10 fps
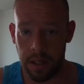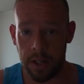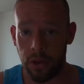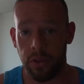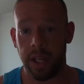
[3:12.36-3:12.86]
I
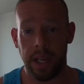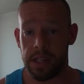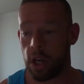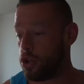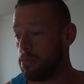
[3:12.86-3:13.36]
don't think
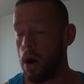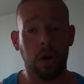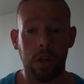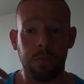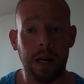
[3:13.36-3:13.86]
it's a
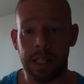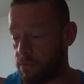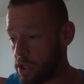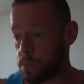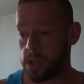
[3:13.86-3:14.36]
humongous,
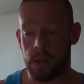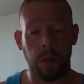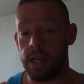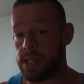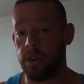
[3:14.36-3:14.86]
massive
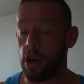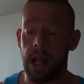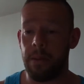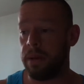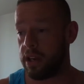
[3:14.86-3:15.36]
responsibility. Not
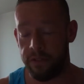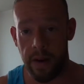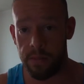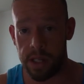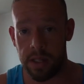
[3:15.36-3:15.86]
like being a
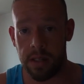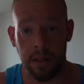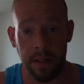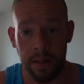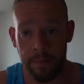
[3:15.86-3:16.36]
pharmacist
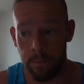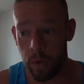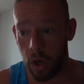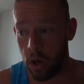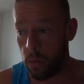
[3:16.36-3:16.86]

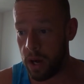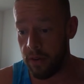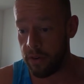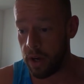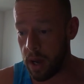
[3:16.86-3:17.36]
or
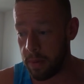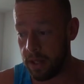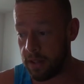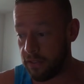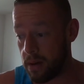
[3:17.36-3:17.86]
whatever. I
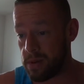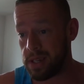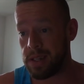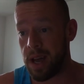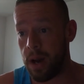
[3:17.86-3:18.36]
mean, the
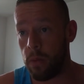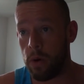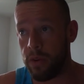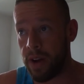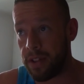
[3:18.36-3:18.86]
pharmacist that I work
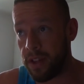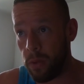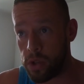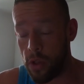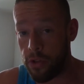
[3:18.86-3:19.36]
with, I think,
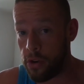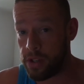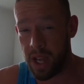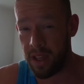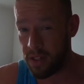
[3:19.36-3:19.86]
was on
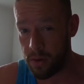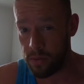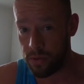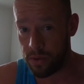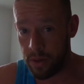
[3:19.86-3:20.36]
thirty-eight
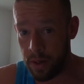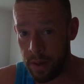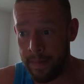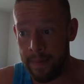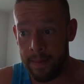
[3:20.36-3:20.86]
thousand
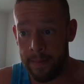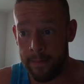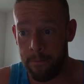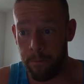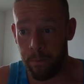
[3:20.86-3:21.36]

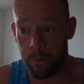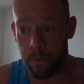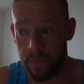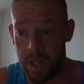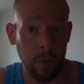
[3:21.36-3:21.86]

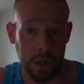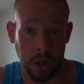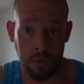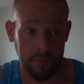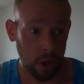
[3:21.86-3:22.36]
that was a
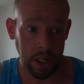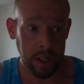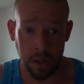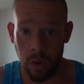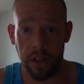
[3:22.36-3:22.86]
fully
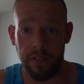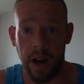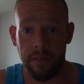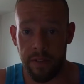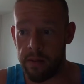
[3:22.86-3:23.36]

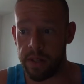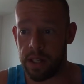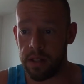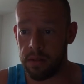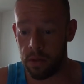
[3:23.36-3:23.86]
qualified
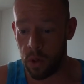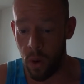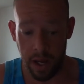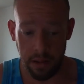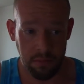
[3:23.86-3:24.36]
pharmacist.
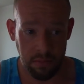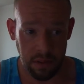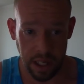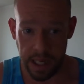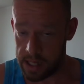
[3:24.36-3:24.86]
Quite
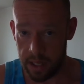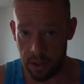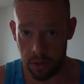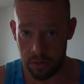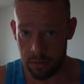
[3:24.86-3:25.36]
easy,
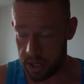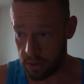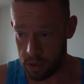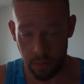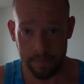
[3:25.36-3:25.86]
could
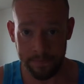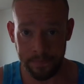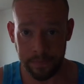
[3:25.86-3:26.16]
kill someone.